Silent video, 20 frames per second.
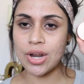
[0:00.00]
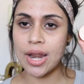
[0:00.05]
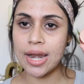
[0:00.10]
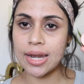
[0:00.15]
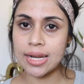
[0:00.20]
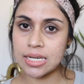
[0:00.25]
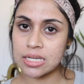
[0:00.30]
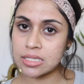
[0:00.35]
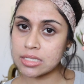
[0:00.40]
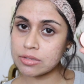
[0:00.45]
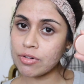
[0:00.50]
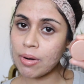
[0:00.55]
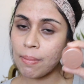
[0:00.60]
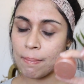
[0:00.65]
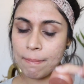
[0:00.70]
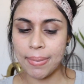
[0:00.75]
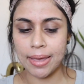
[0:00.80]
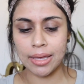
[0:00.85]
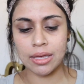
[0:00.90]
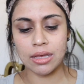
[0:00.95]
and it is
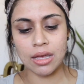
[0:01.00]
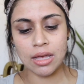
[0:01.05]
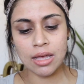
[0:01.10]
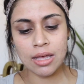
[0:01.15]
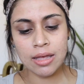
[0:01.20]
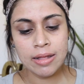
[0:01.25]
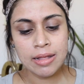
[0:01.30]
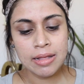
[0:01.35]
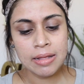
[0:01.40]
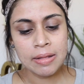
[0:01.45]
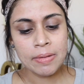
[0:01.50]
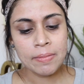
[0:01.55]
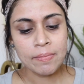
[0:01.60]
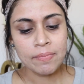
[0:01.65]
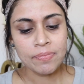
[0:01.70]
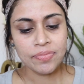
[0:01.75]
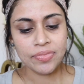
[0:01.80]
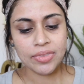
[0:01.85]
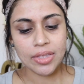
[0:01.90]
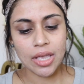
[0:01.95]
from Becca,
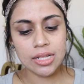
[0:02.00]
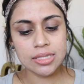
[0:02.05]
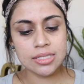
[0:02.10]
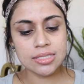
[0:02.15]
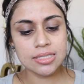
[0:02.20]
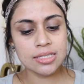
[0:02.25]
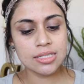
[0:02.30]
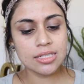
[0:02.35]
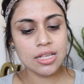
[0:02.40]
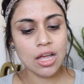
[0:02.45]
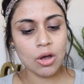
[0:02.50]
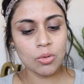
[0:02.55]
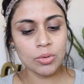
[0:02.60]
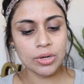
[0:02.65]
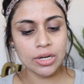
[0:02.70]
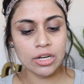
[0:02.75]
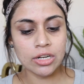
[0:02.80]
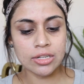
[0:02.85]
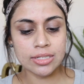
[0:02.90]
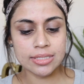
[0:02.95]
and this is how
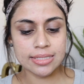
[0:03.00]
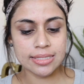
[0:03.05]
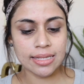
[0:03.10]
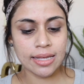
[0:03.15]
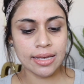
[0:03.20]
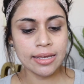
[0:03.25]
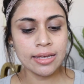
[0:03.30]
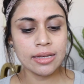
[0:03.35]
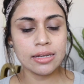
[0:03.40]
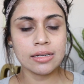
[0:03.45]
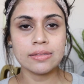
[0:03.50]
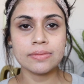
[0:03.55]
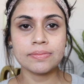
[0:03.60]
it looks like.